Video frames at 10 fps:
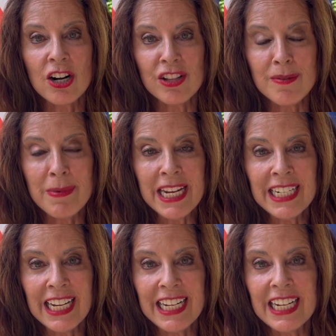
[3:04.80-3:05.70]
on the
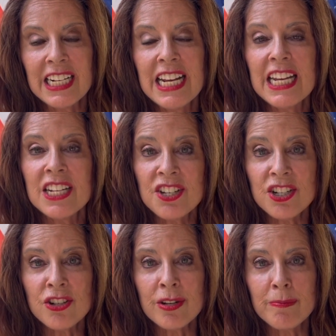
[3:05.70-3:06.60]
mainland, it
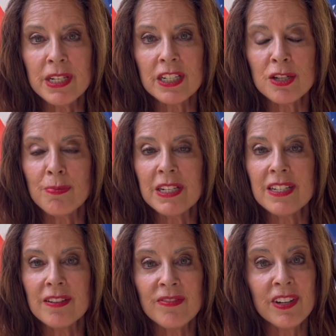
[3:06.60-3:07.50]
still can be
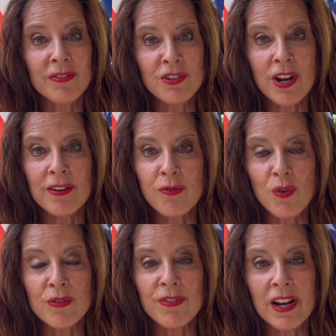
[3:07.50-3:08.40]
expensive if you have
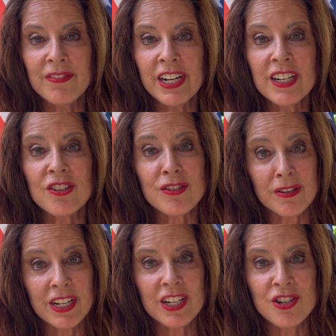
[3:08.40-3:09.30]
4 or 5 acres,
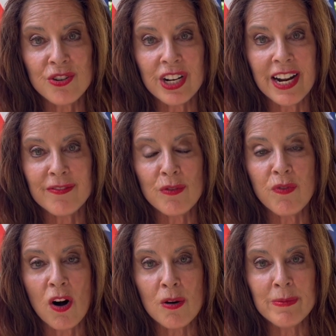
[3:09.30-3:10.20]
because you can have a
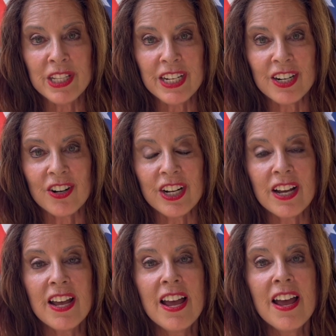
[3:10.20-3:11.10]
farm in the area.
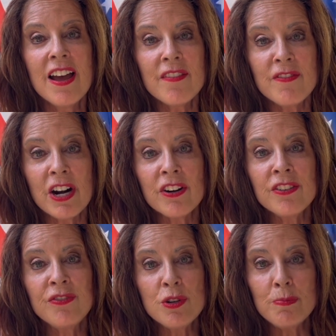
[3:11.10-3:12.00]
Very
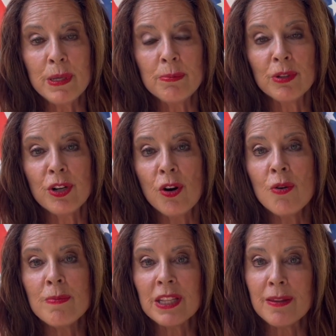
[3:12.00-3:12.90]
few people know
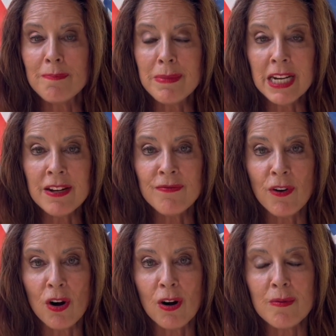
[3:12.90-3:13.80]
about the mini
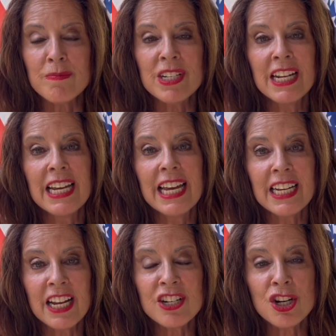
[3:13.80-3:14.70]
farms
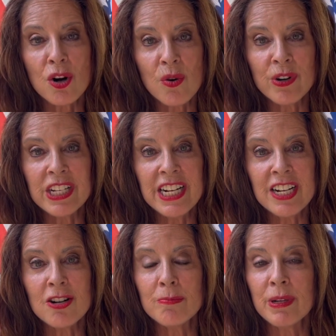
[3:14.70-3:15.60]
unless you're already
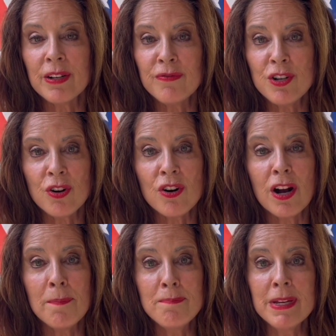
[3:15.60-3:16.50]
here. But if you're
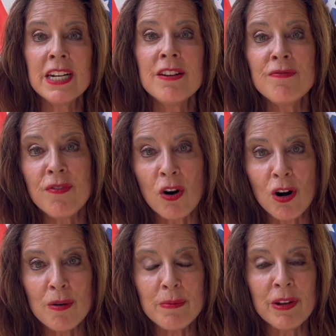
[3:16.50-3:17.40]
a mini
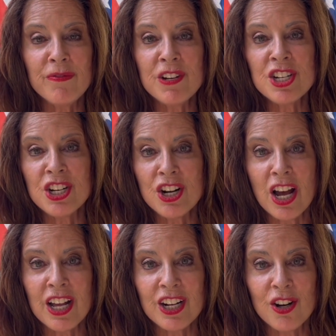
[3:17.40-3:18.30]
farm
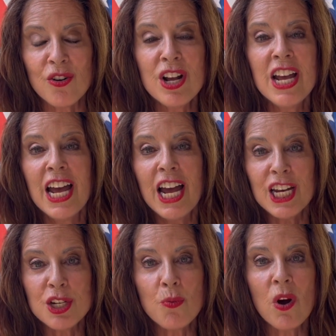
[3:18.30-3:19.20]
aficionado
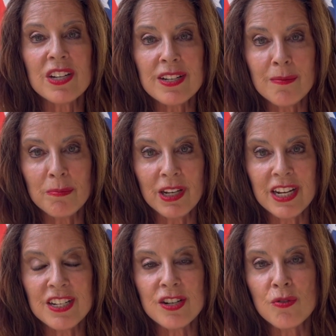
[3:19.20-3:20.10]
and you want some
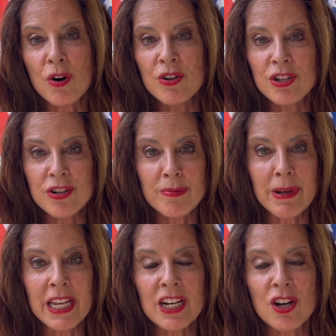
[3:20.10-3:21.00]
place to grow your
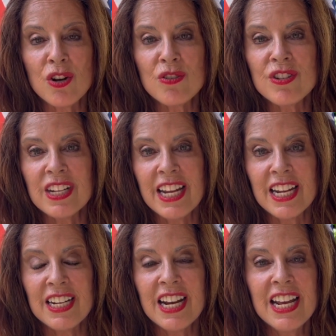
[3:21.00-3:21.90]
tomatoes
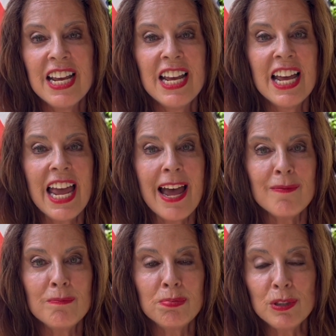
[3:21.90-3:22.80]
and
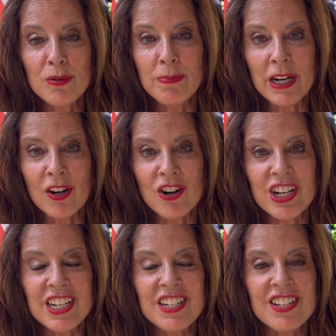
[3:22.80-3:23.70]
have
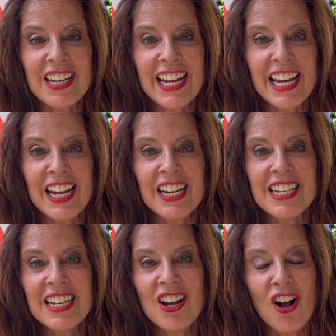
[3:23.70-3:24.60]
blueberries and
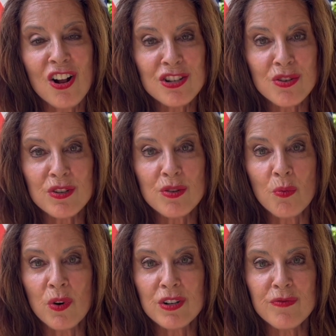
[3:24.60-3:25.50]
all sorts of
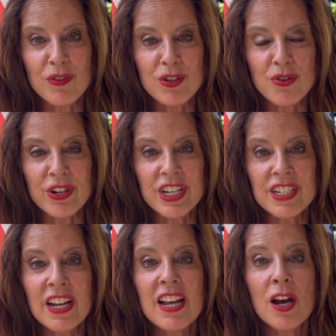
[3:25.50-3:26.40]
wonderful
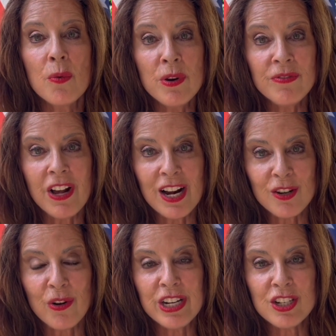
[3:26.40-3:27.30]
trees, we've got
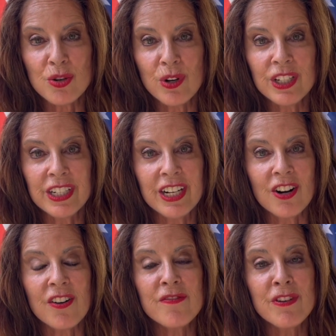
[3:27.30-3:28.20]
great soil
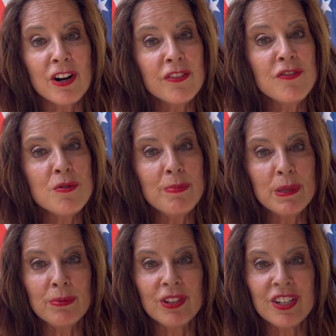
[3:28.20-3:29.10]
here. Very few
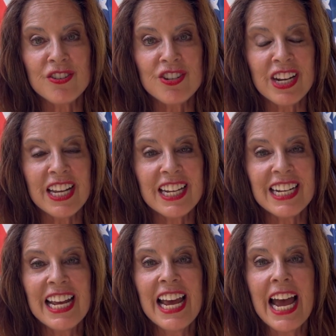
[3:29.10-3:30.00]
people understand
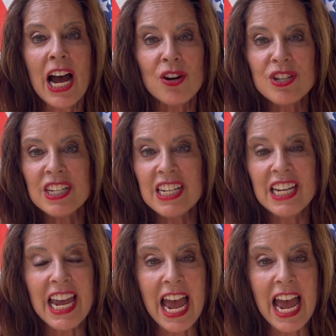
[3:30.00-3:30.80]
how easy